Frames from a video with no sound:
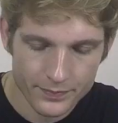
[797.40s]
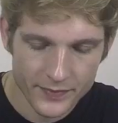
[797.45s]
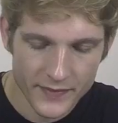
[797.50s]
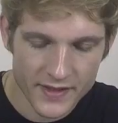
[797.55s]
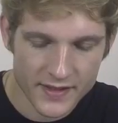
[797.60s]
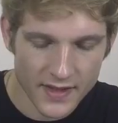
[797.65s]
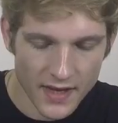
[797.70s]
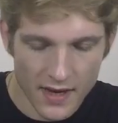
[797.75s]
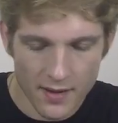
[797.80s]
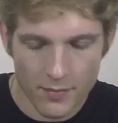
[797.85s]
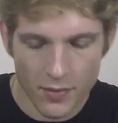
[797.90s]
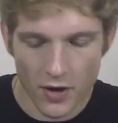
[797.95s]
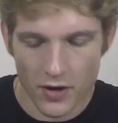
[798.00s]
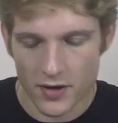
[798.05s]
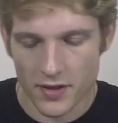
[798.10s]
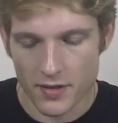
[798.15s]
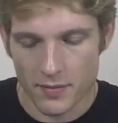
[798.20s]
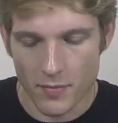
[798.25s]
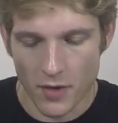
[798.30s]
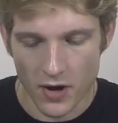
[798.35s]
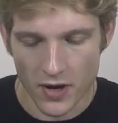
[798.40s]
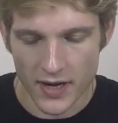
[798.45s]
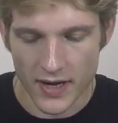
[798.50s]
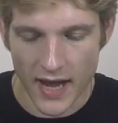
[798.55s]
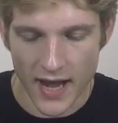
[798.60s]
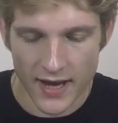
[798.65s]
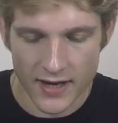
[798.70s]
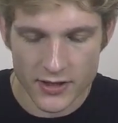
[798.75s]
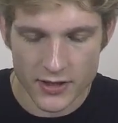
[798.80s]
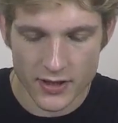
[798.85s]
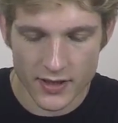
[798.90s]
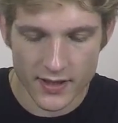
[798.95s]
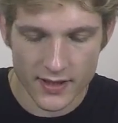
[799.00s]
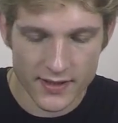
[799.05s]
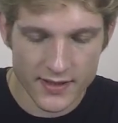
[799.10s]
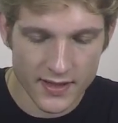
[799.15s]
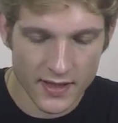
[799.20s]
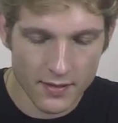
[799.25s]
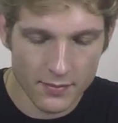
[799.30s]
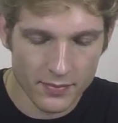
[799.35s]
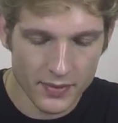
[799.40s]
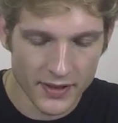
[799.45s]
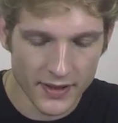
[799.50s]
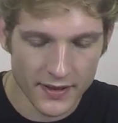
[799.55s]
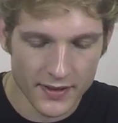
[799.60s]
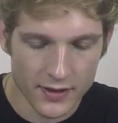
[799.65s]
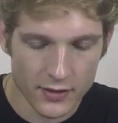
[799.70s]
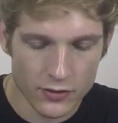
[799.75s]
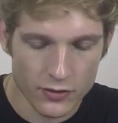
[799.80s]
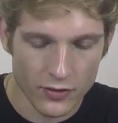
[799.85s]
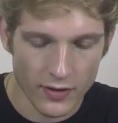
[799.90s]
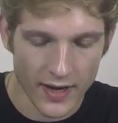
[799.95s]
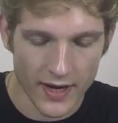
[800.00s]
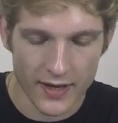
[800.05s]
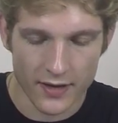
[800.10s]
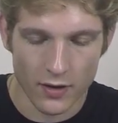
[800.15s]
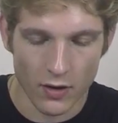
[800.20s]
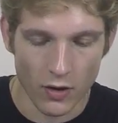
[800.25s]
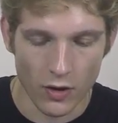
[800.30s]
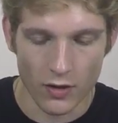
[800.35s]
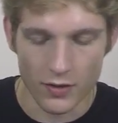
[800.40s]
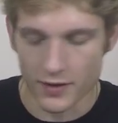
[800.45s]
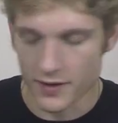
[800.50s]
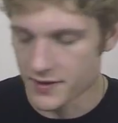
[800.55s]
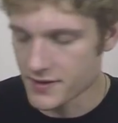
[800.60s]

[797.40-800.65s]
The second part of the market action is to complete the trade on the